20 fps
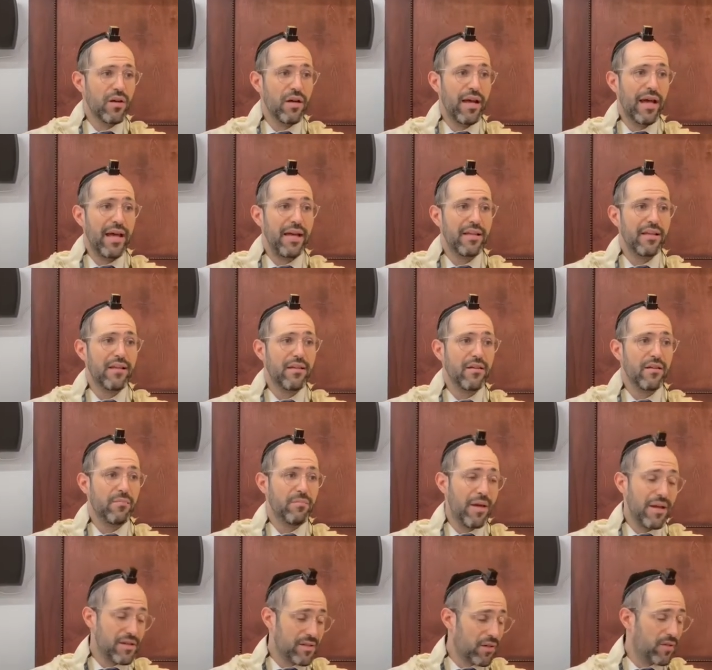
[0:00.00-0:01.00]
and
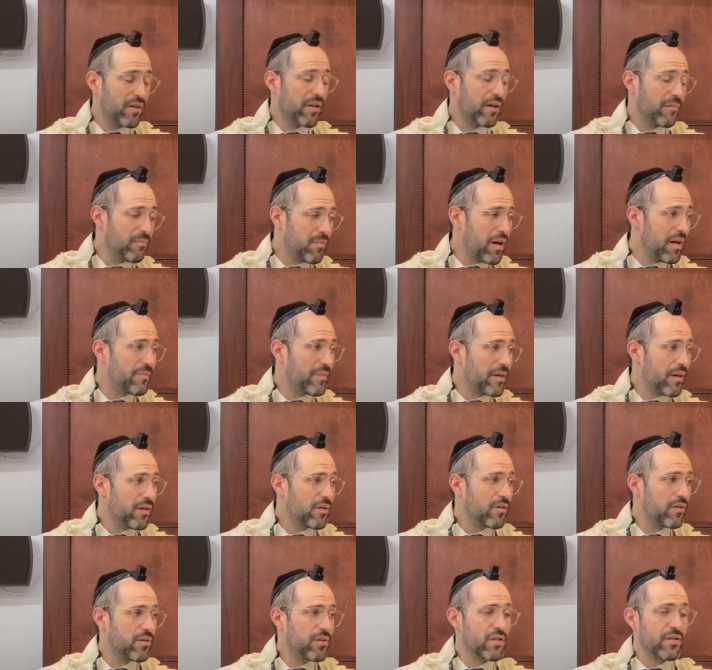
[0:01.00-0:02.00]
based on the Rambam and
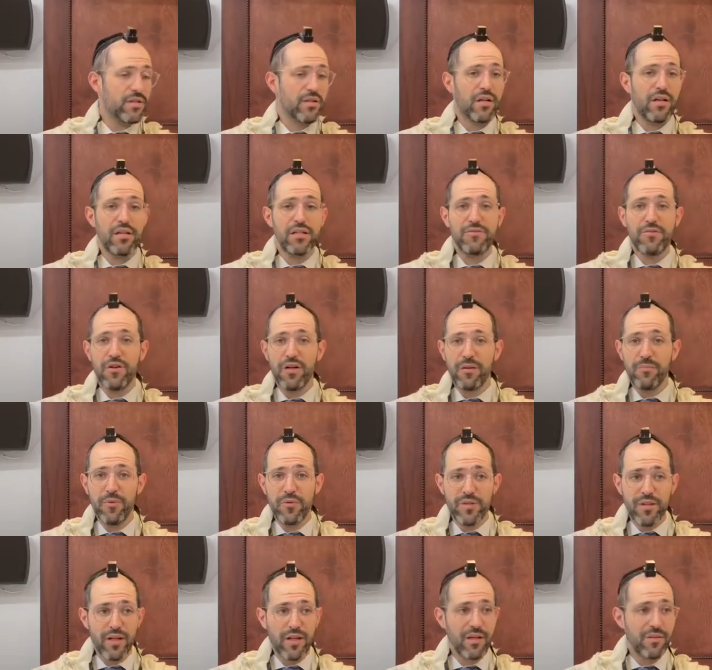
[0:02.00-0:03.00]
other Sephardic
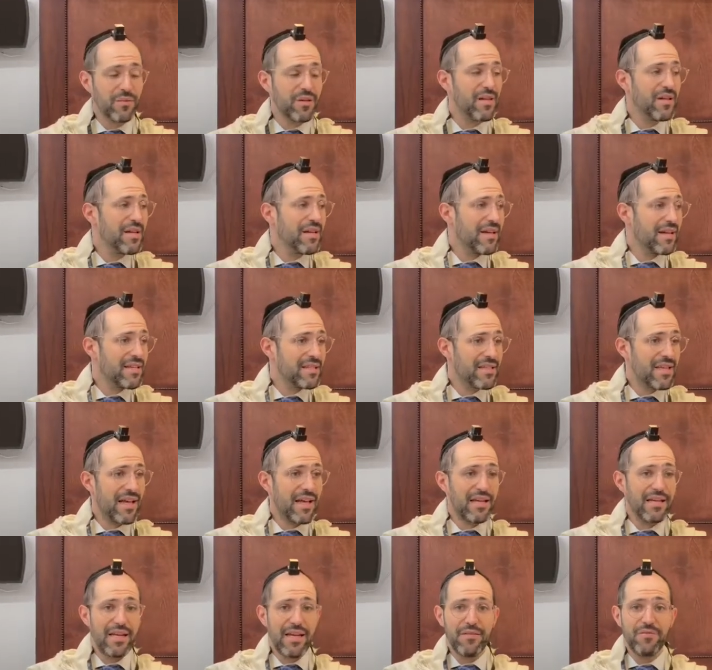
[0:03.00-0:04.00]
poskim, is
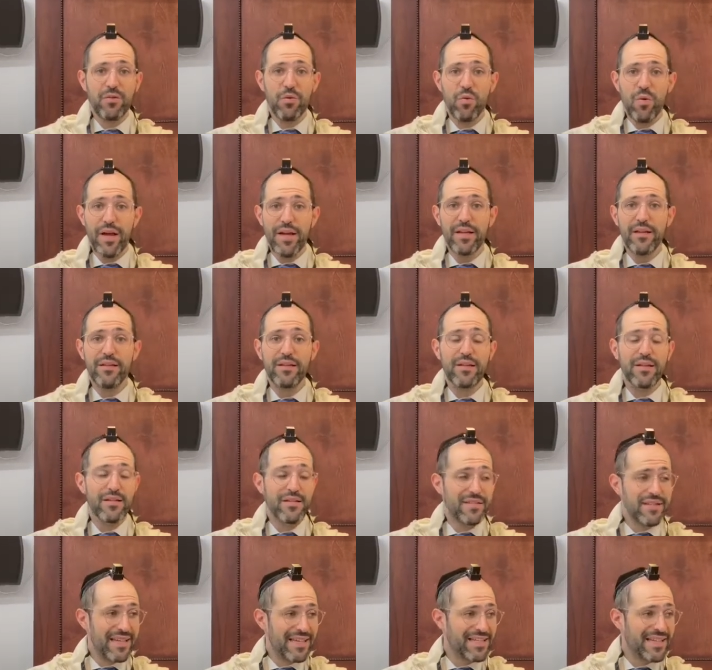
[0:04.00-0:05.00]
that you have to wait
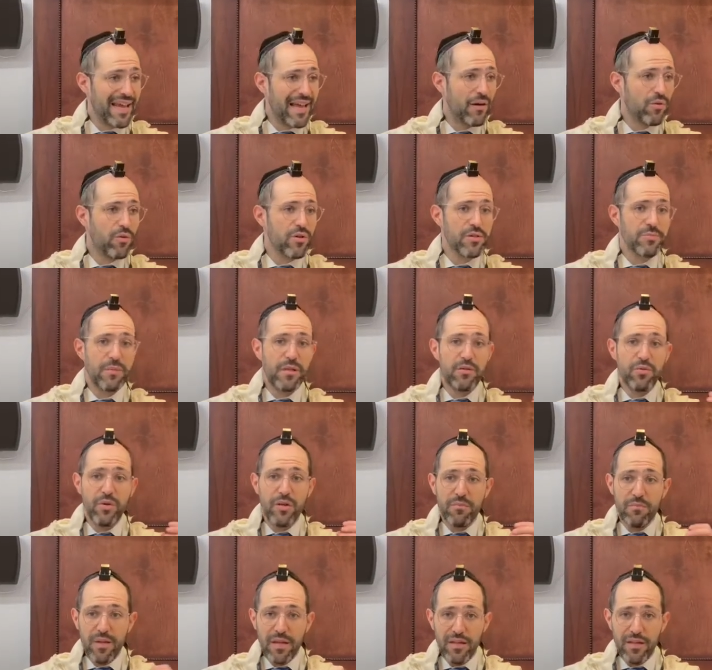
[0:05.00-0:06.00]
6 hours
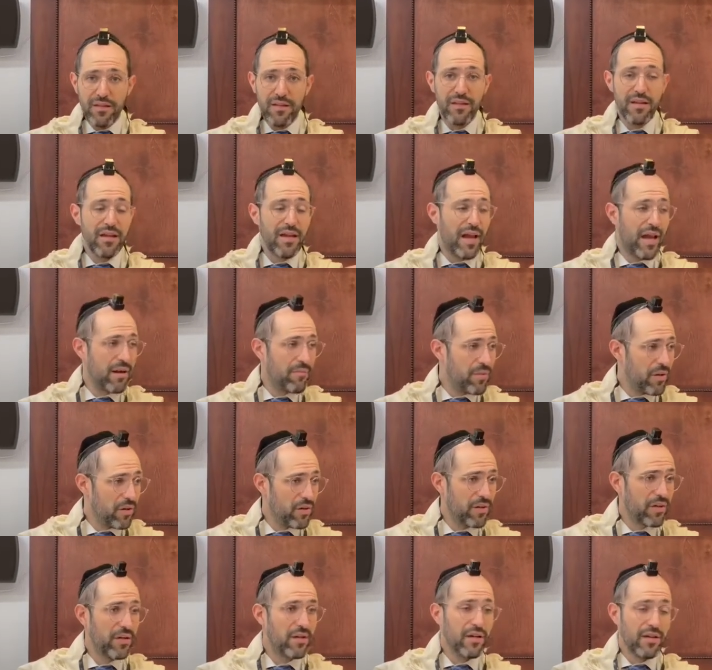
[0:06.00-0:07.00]
between meat and milk.